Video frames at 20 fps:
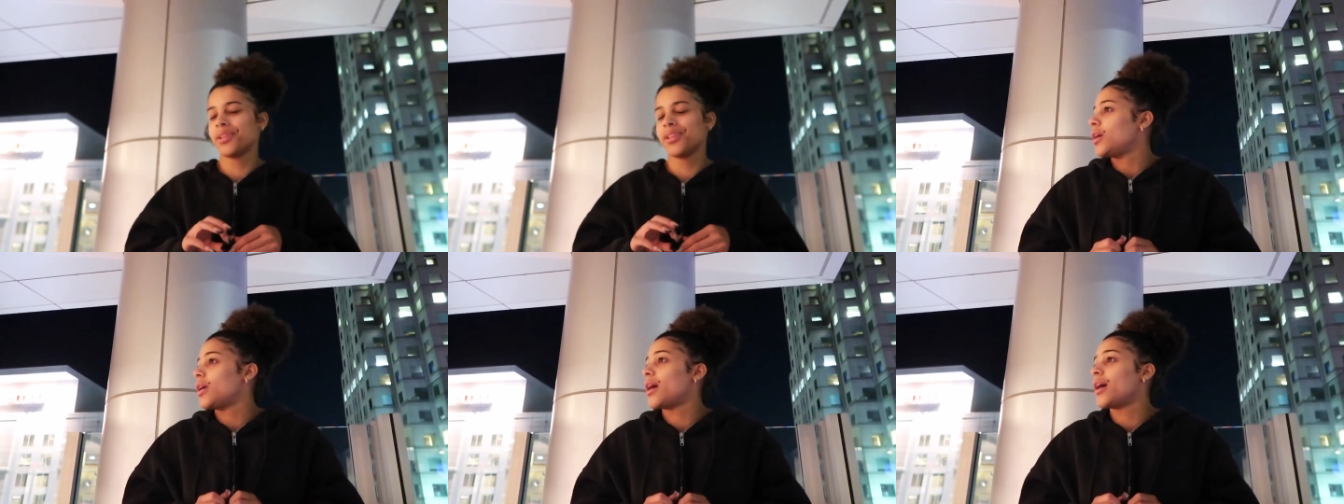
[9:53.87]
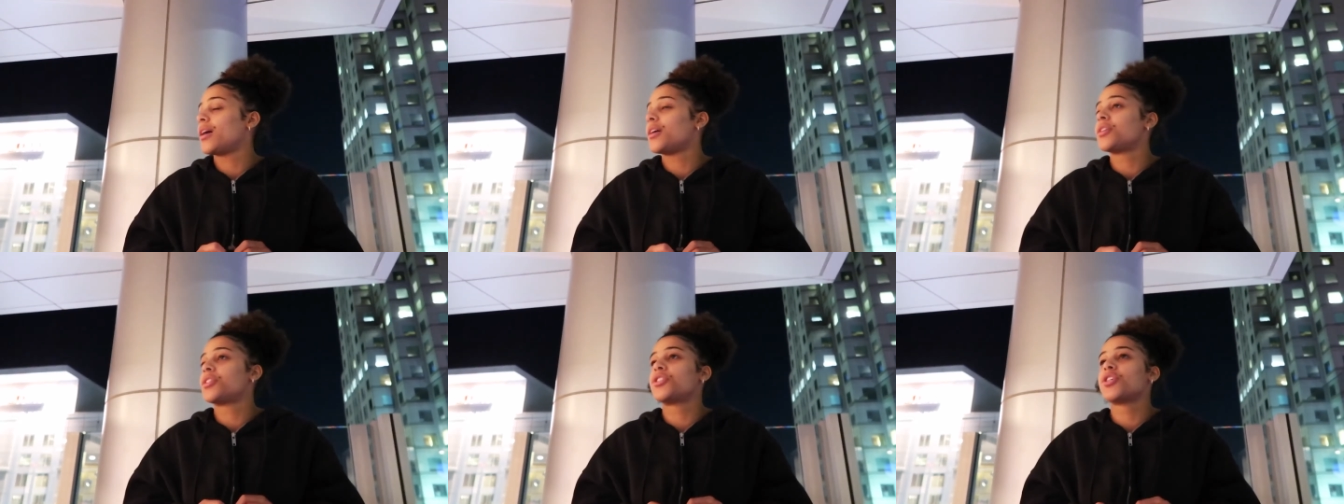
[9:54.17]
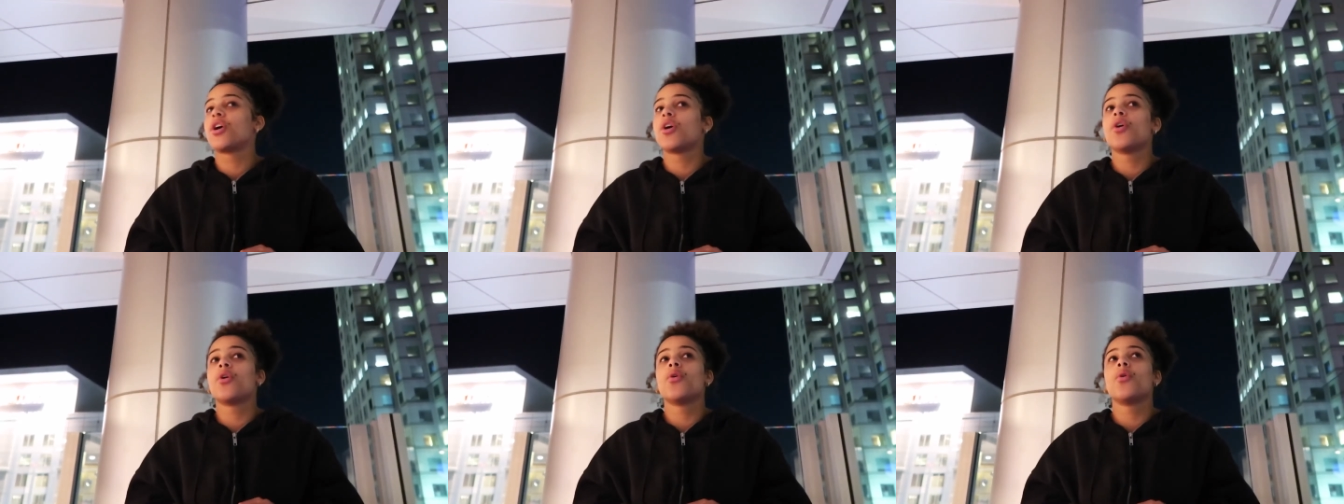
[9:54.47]
Yeah,
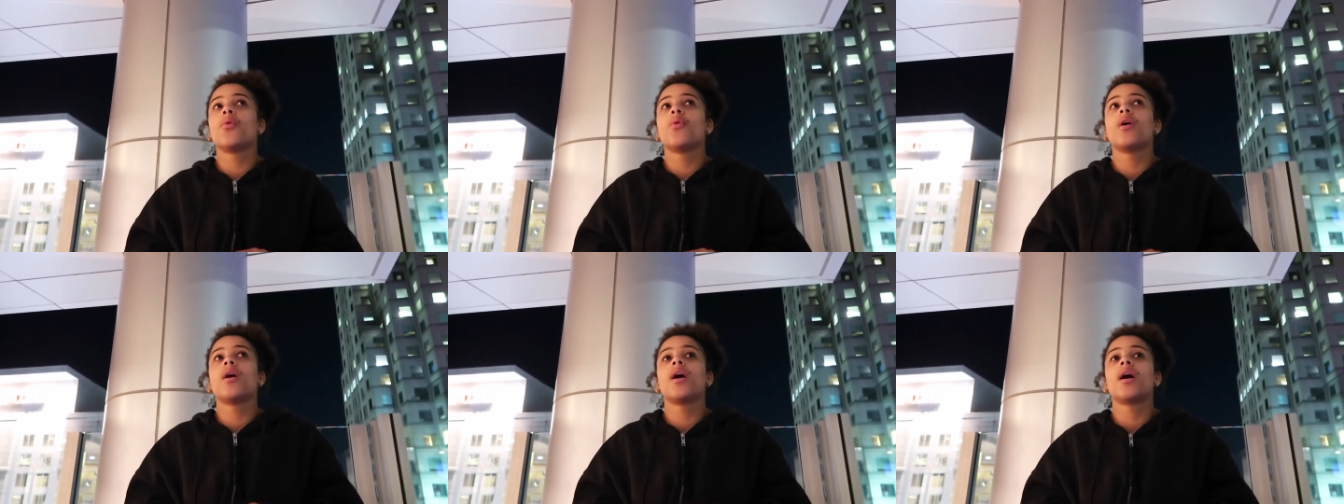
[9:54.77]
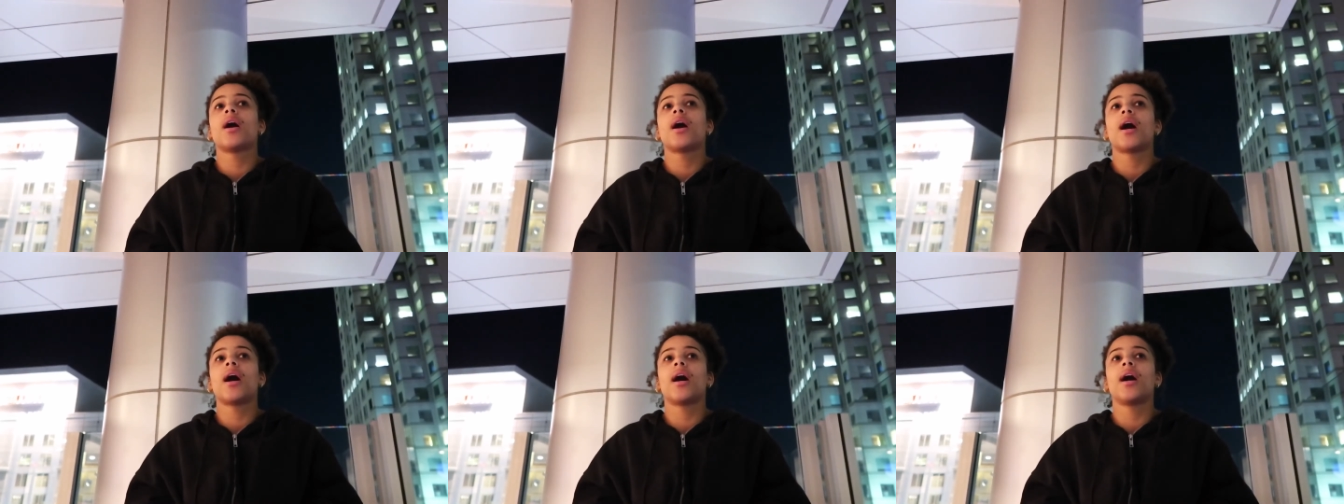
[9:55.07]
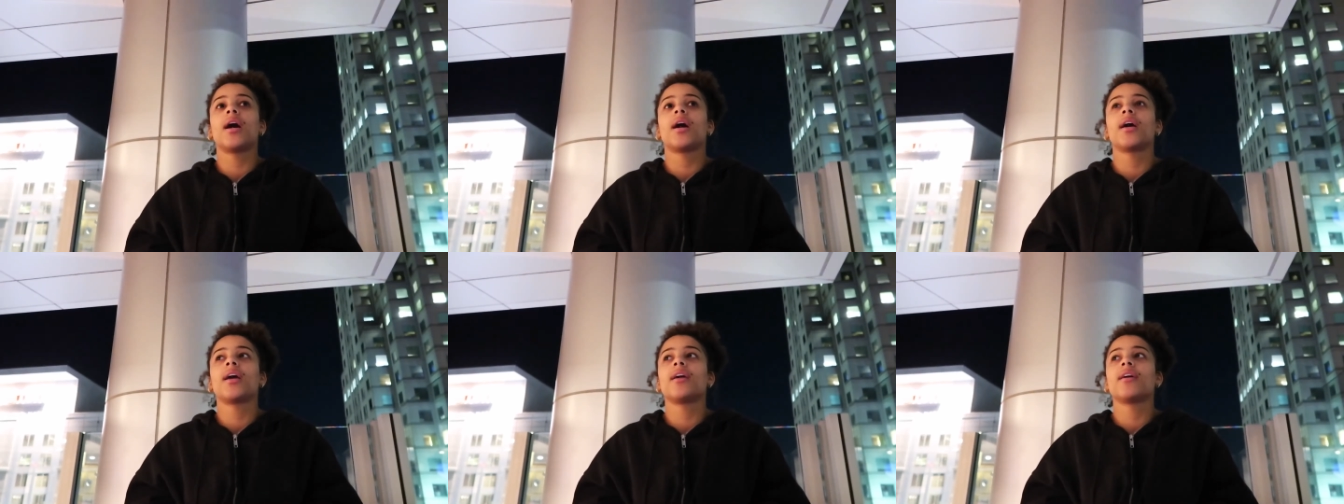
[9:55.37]
so
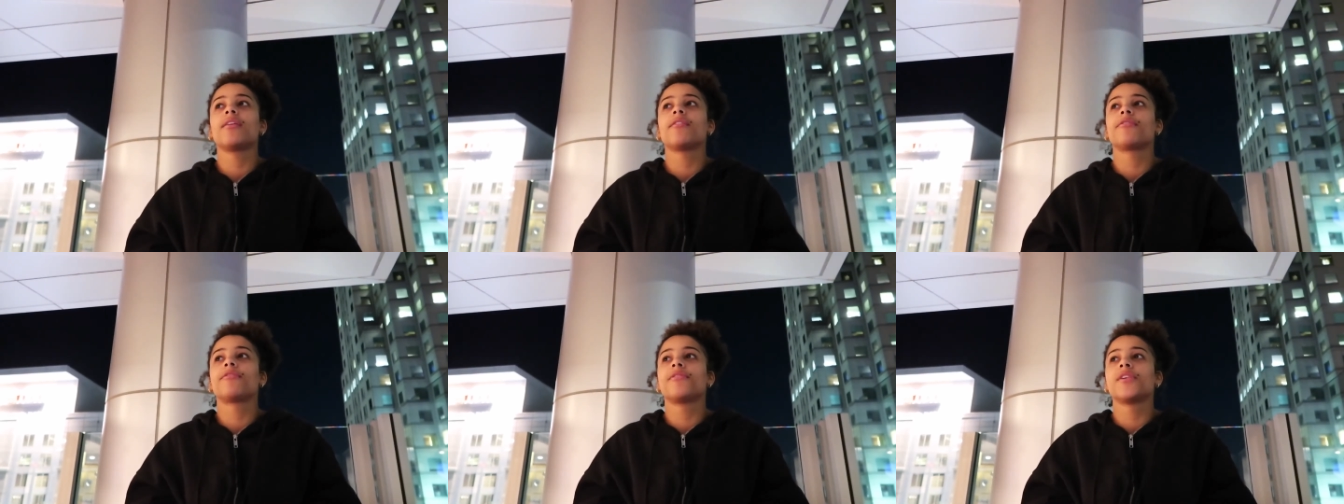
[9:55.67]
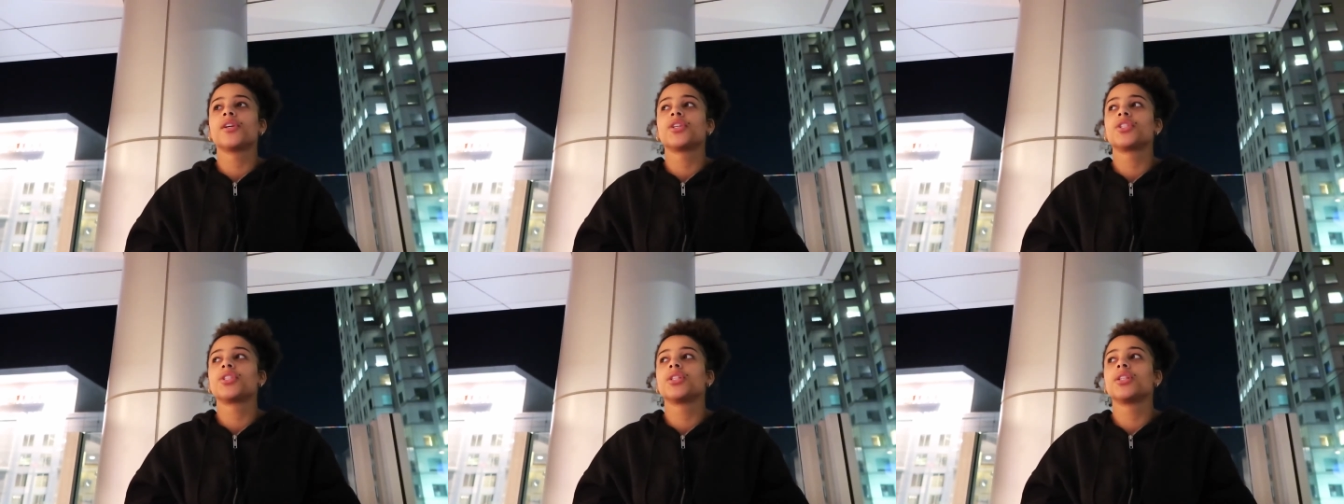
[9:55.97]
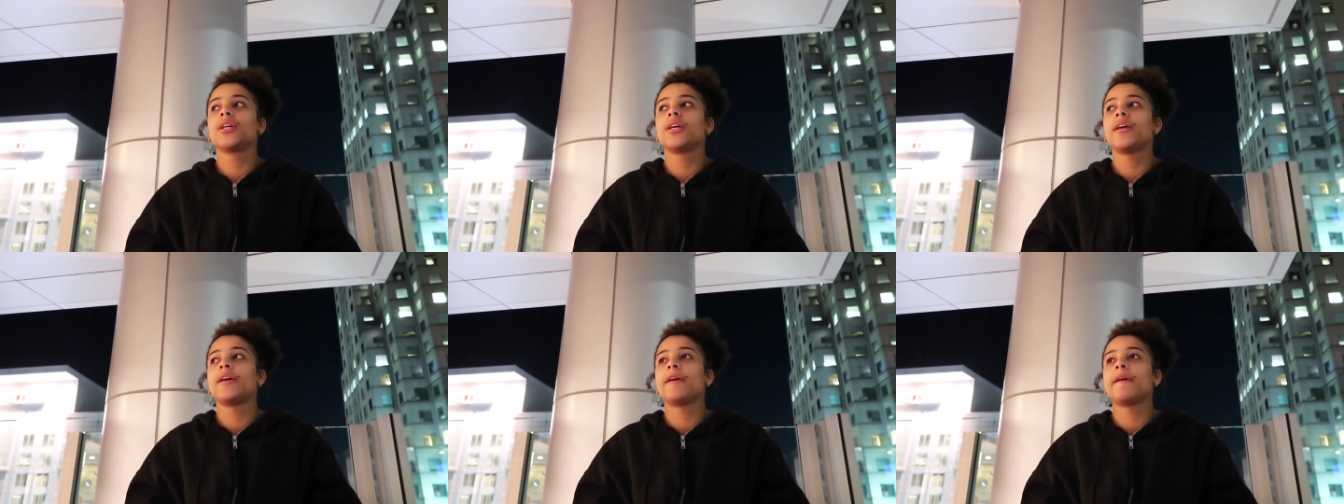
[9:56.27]
I
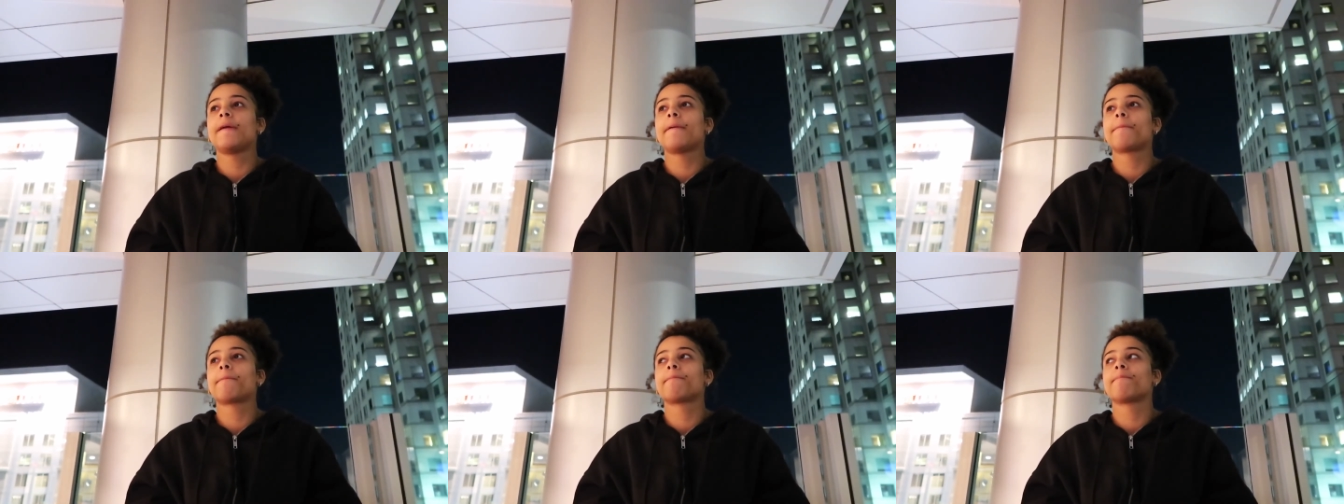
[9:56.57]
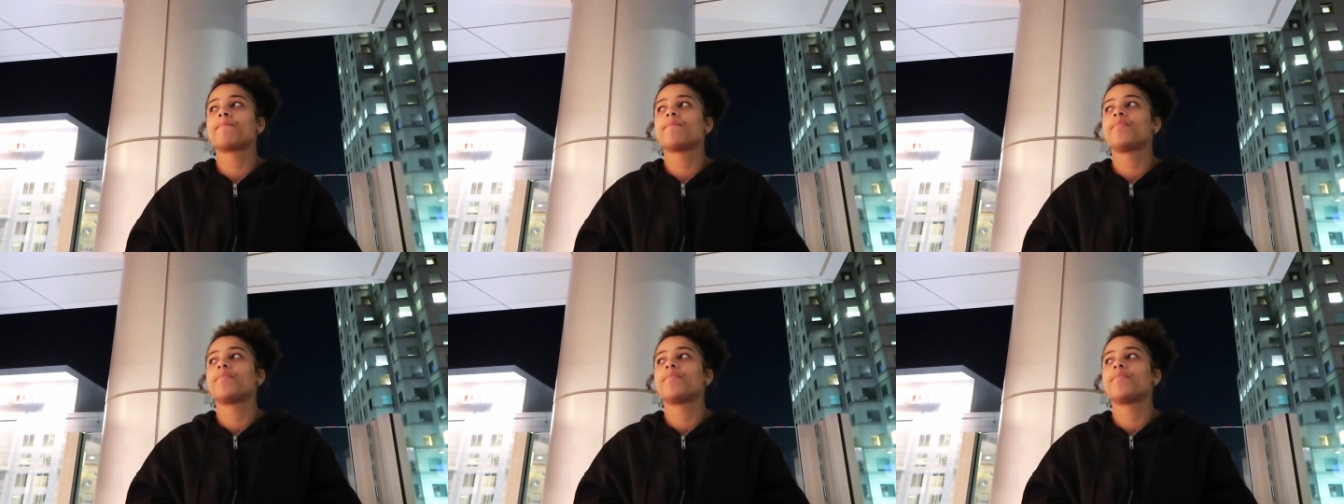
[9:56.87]
officially